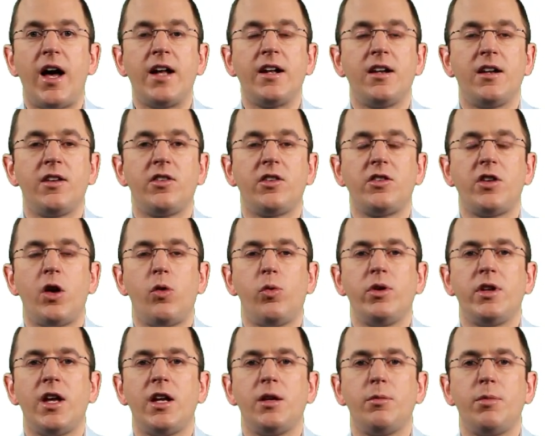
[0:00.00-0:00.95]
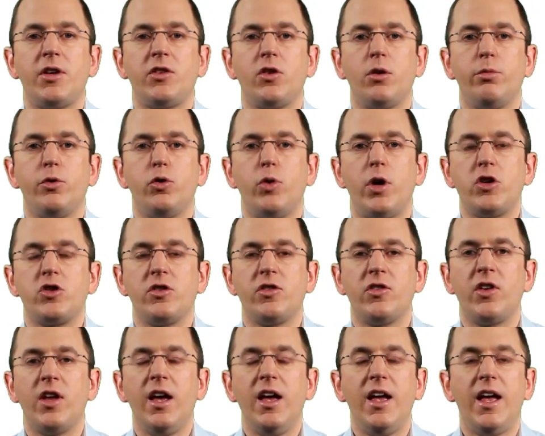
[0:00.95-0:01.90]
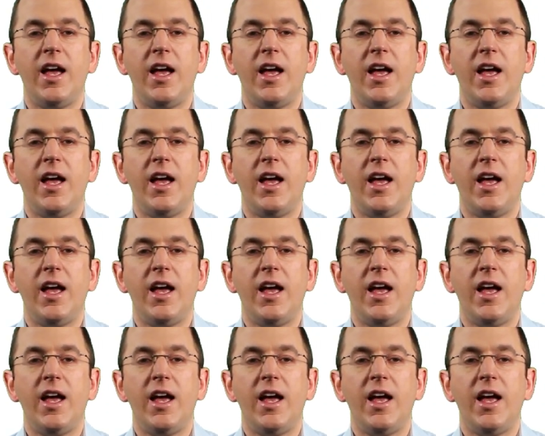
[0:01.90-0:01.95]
unnecessary database operations